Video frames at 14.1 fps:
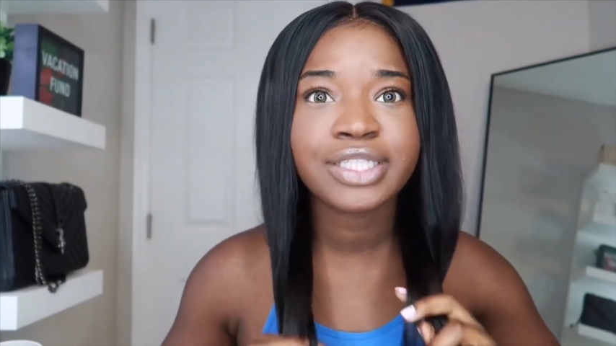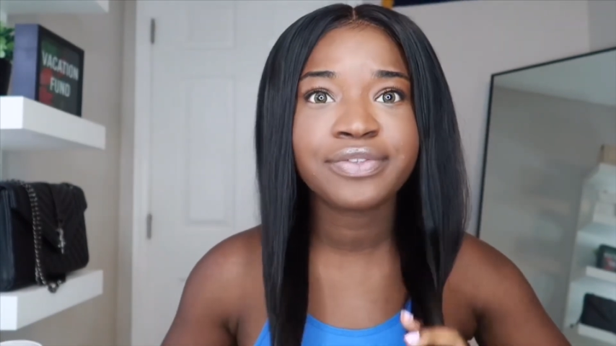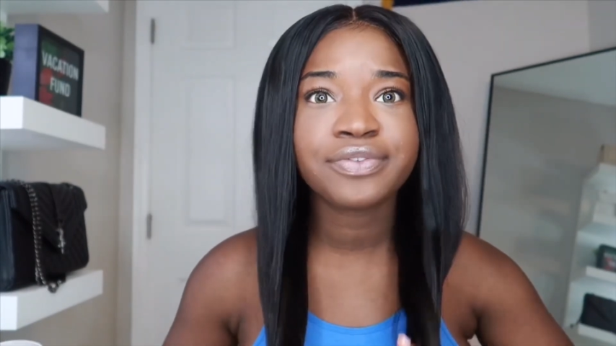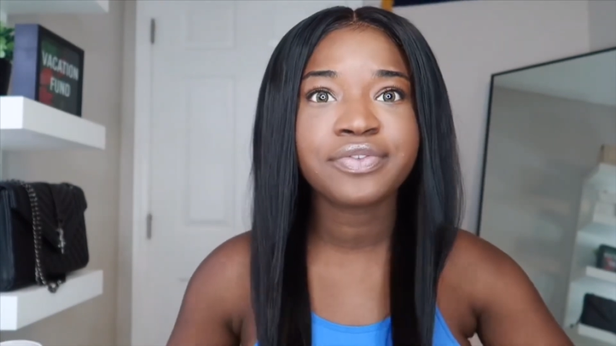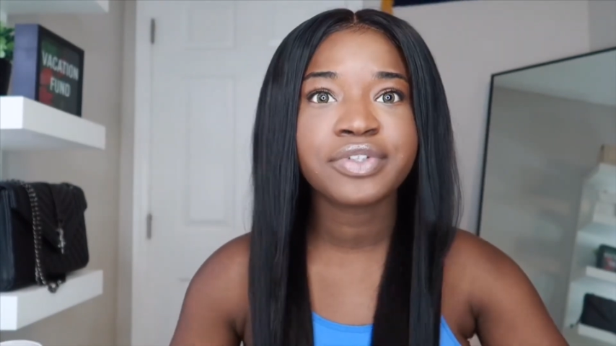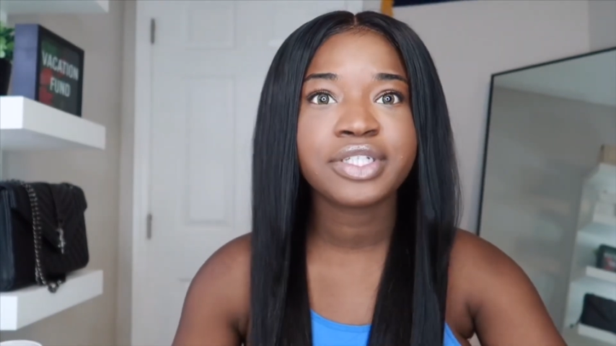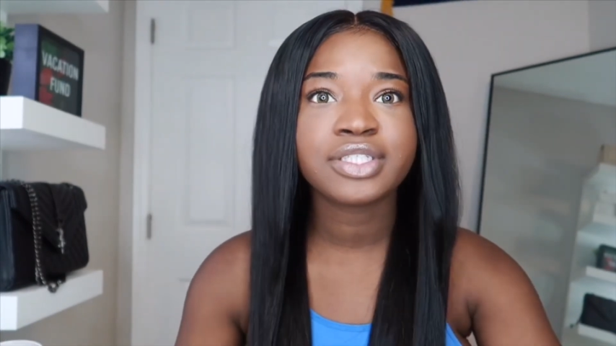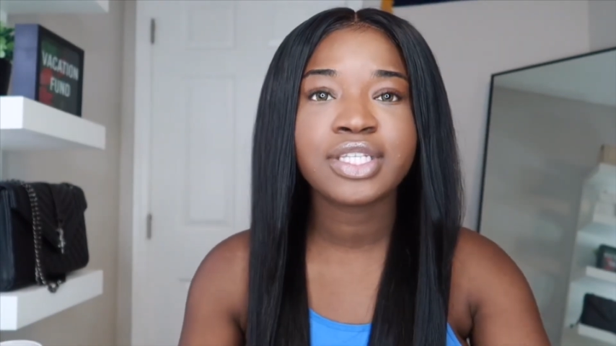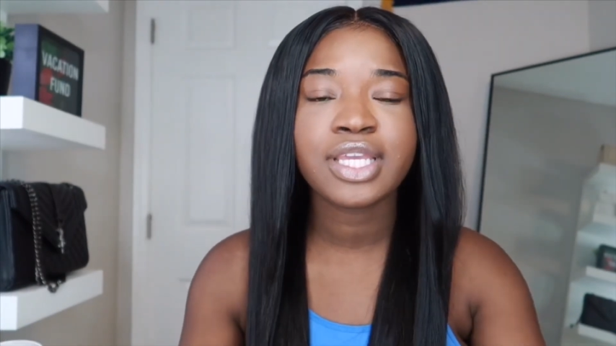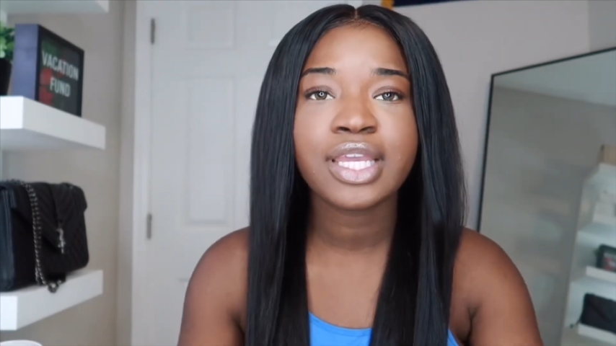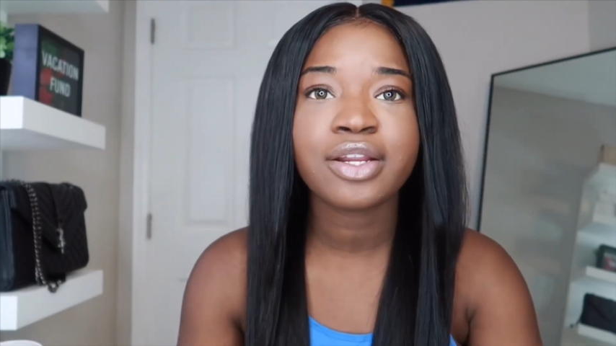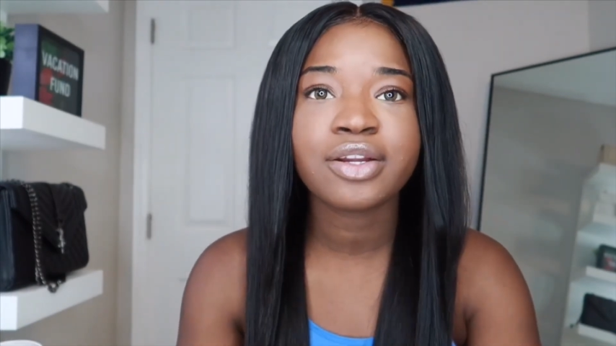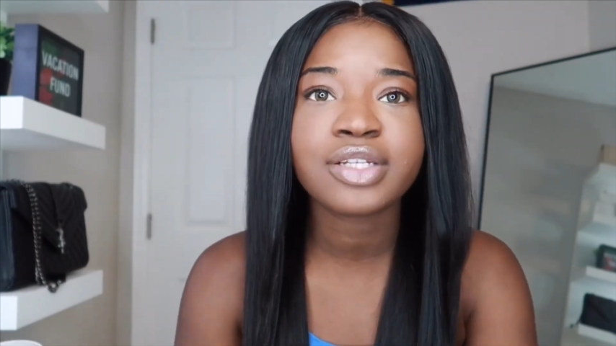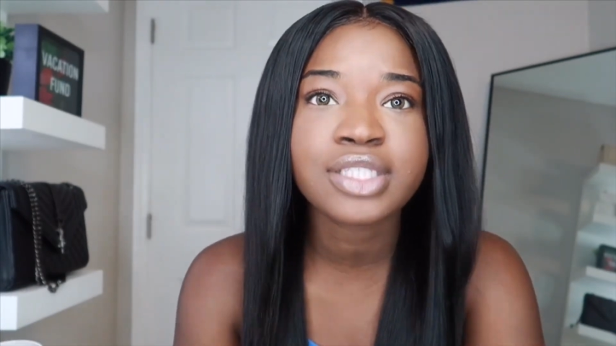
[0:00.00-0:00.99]
different
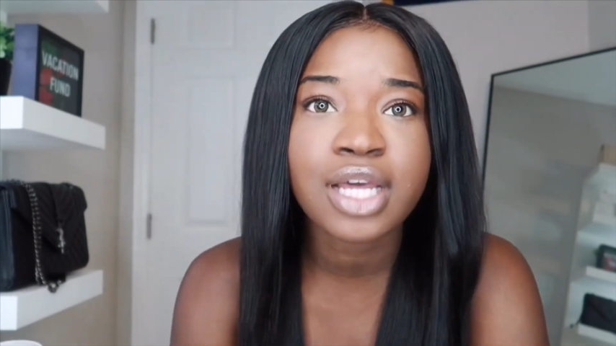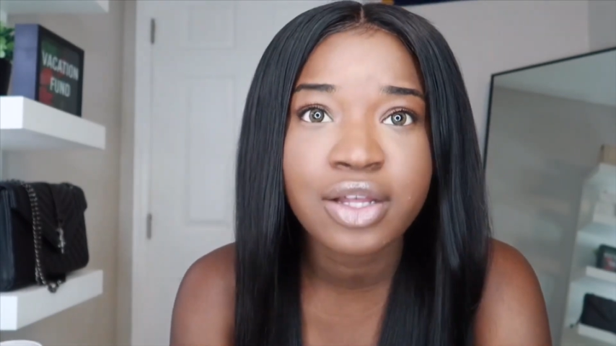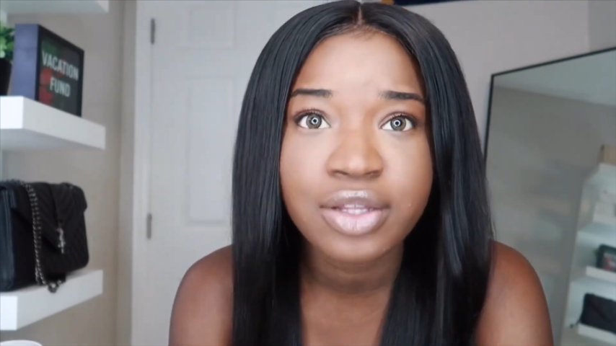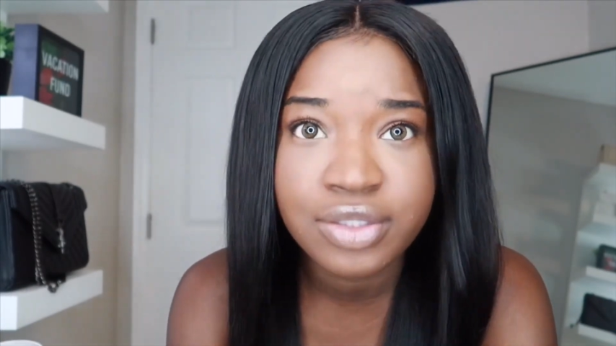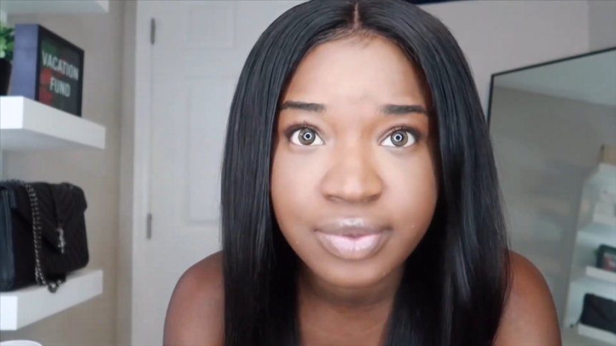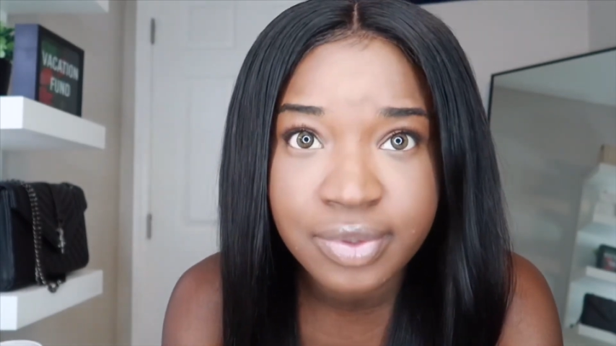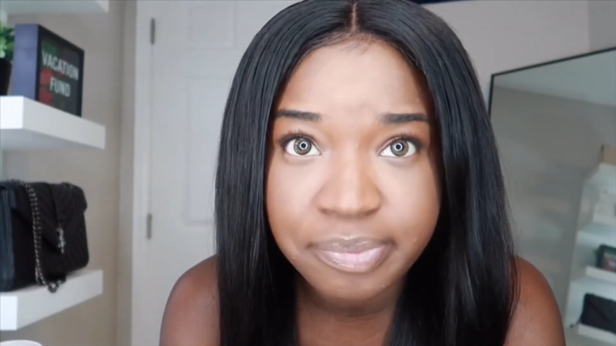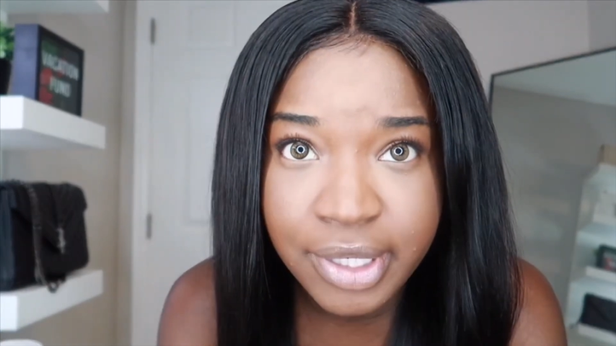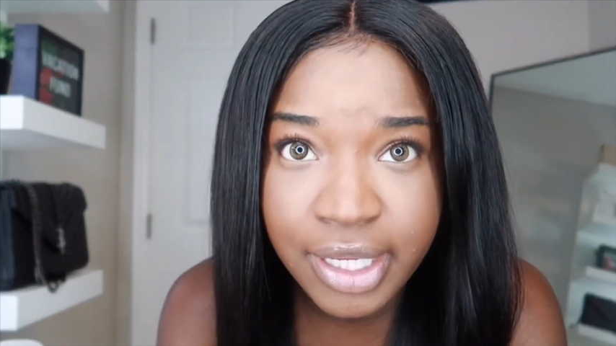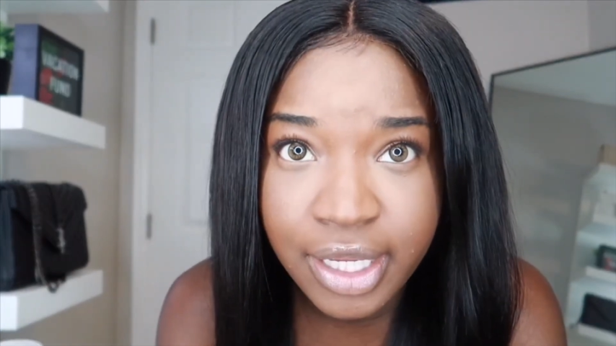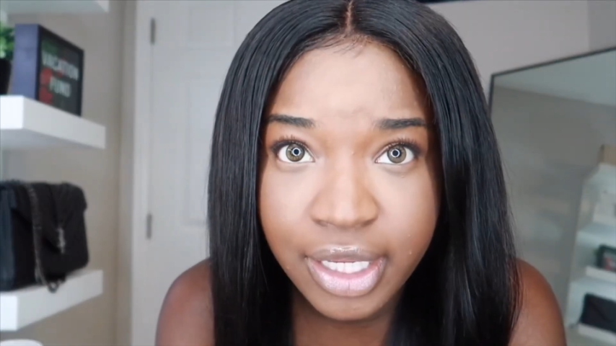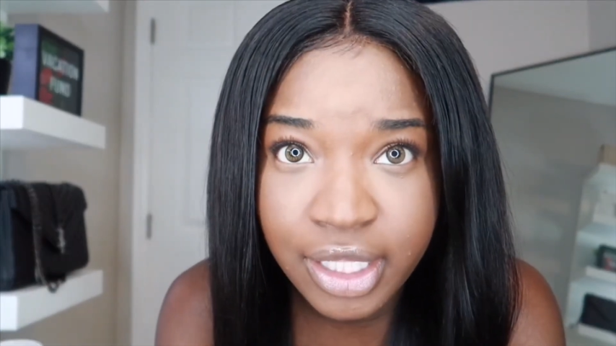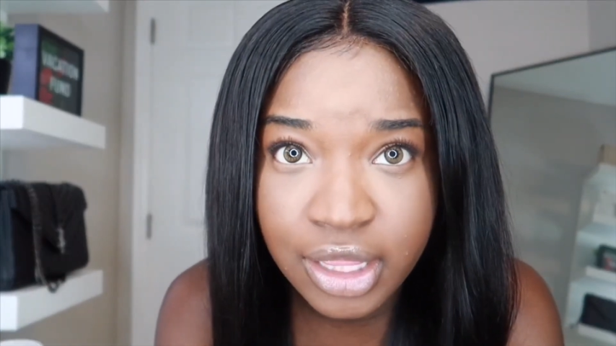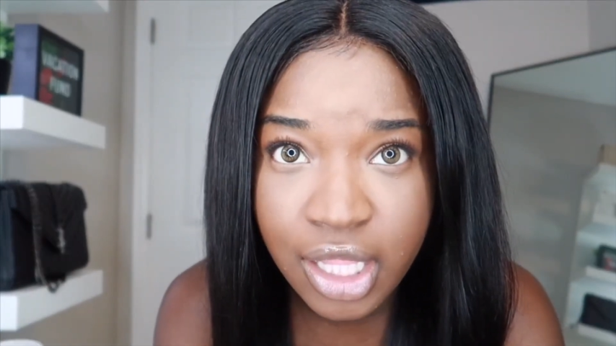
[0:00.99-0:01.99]
hairstyles with
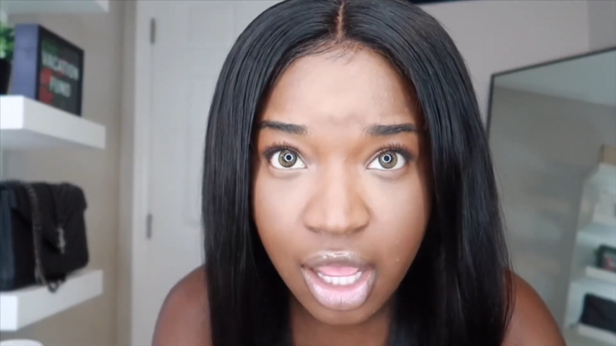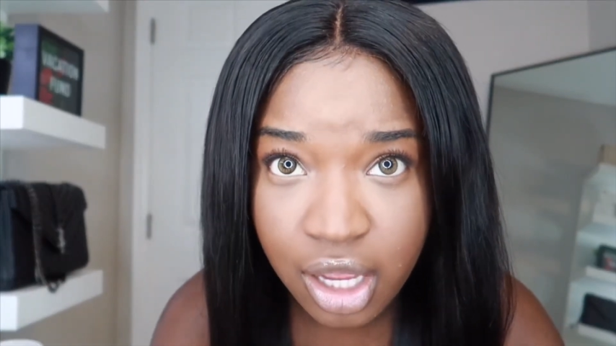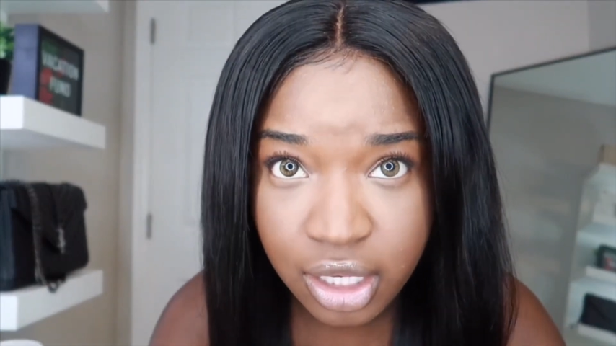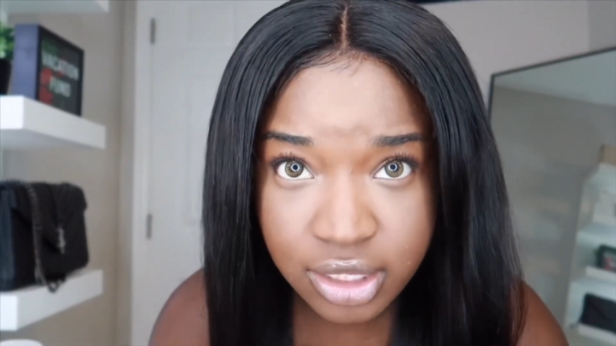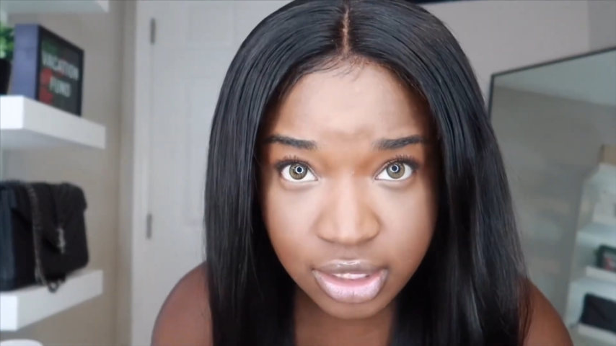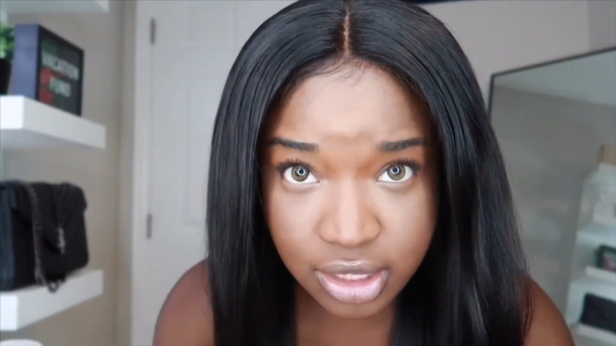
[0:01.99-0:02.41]
my locks.